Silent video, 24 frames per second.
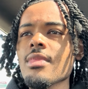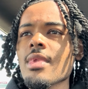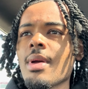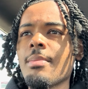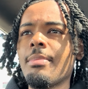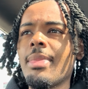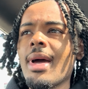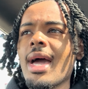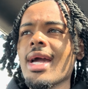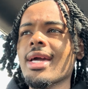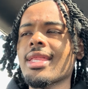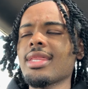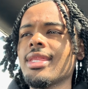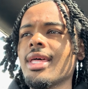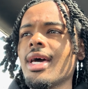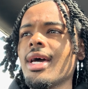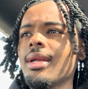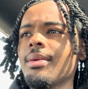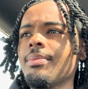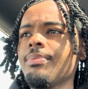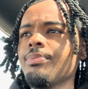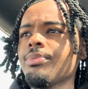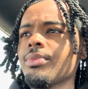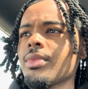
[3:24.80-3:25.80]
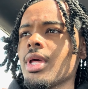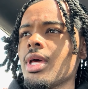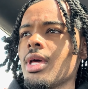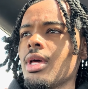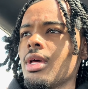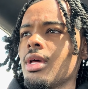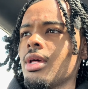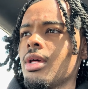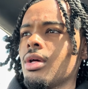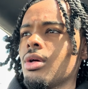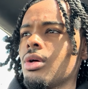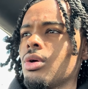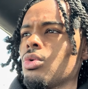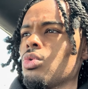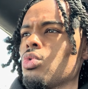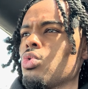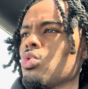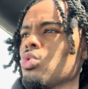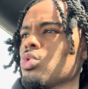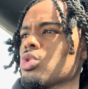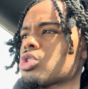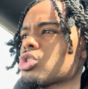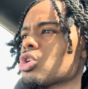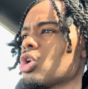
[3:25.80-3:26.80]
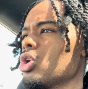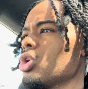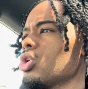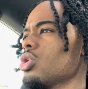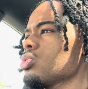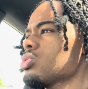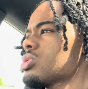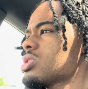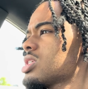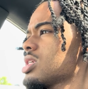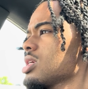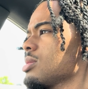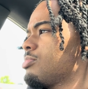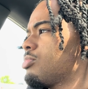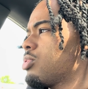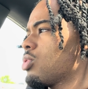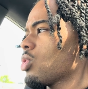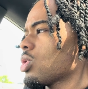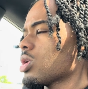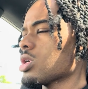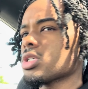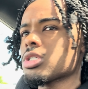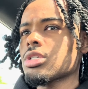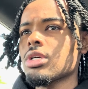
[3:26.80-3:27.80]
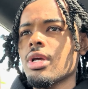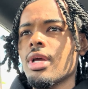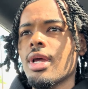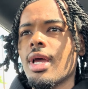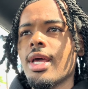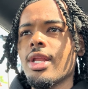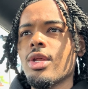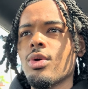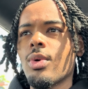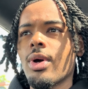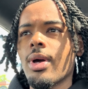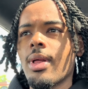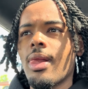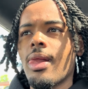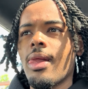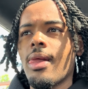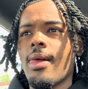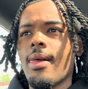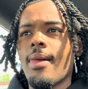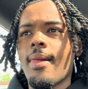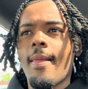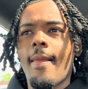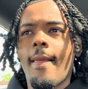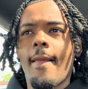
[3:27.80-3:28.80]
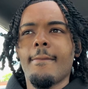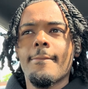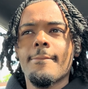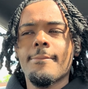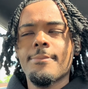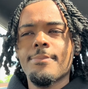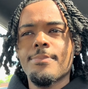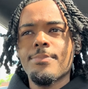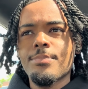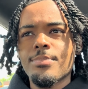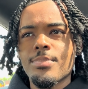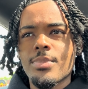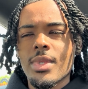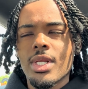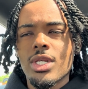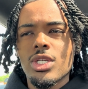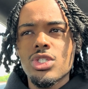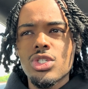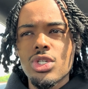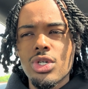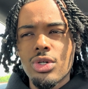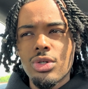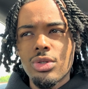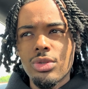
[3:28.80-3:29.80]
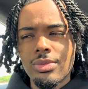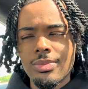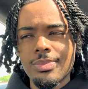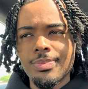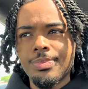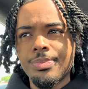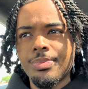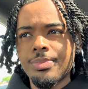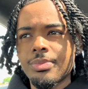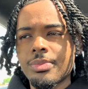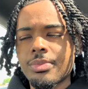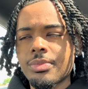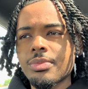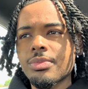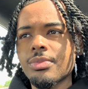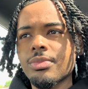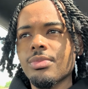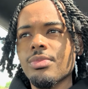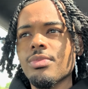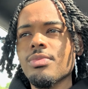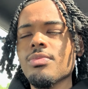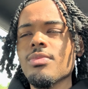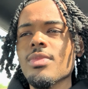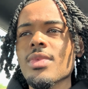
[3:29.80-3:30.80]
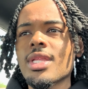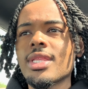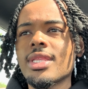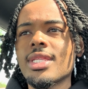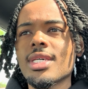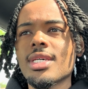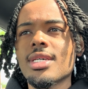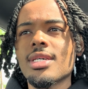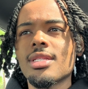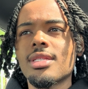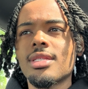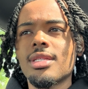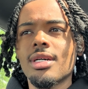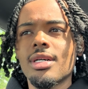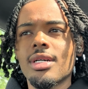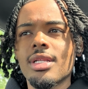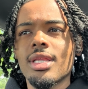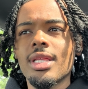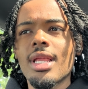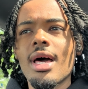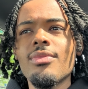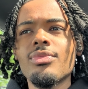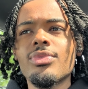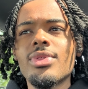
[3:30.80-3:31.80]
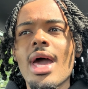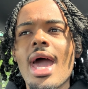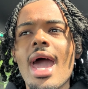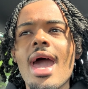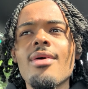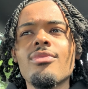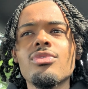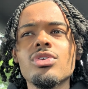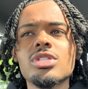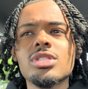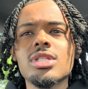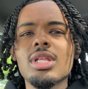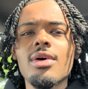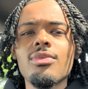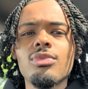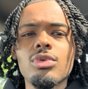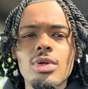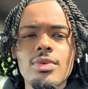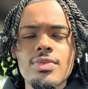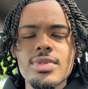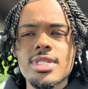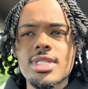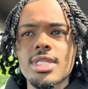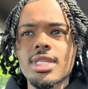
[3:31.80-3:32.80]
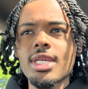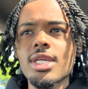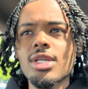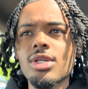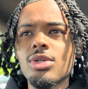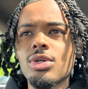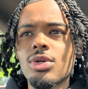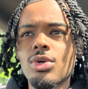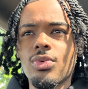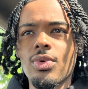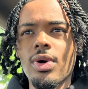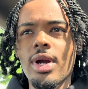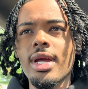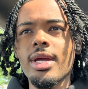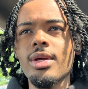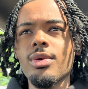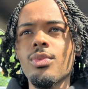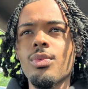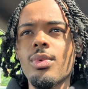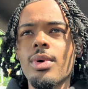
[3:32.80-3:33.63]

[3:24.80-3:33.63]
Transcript: back then, it's an OC Porsche. Anyway, so the average level of skill, right,